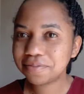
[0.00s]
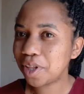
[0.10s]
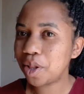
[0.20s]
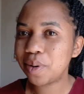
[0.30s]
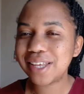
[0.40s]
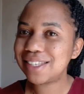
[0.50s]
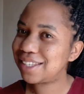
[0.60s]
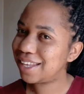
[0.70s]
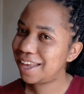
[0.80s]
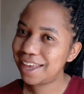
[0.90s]

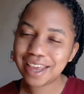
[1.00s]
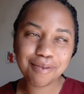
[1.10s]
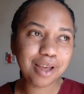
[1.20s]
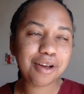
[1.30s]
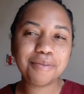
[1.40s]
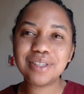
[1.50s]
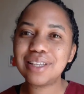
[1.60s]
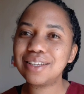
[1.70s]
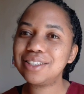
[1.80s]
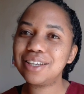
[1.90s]
always in our comment
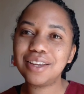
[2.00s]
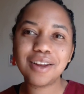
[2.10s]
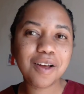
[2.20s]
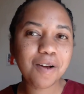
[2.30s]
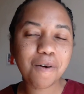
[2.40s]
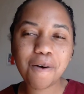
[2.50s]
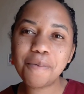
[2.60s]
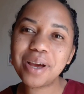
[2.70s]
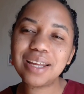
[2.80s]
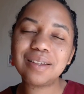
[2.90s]
section or
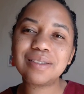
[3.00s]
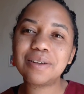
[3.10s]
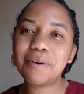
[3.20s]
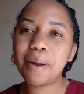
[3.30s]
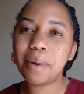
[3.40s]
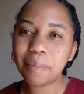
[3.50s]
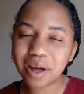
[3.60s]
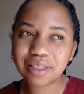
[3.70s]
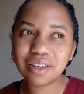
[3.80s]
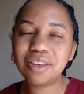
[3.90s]
my Instagram and
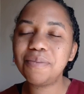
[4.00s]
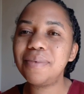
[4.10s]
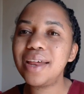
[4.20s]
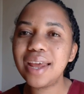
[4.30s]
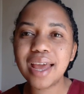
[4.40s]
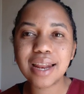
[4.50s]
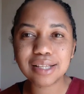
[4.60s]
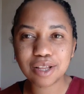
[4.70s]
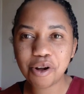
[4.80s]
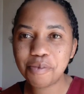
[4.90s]
Martha Cupid, it
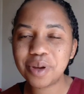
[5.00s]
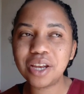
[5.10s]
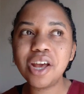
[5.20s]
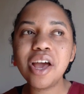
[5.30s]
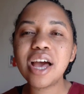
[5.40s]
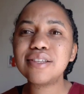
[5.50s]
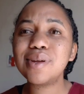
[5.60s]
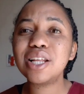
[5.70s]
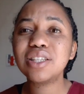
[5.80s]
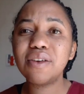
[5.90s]
is open. As
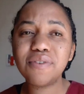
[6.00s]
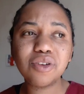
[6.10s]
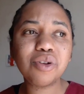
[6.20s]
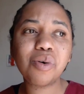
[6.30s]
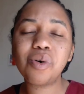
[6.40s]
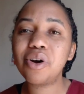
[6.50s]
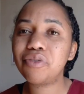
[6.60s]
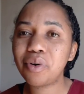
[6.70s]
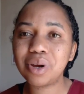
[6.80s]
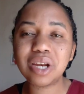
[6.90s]
well as if you know a
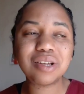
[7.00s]
foreign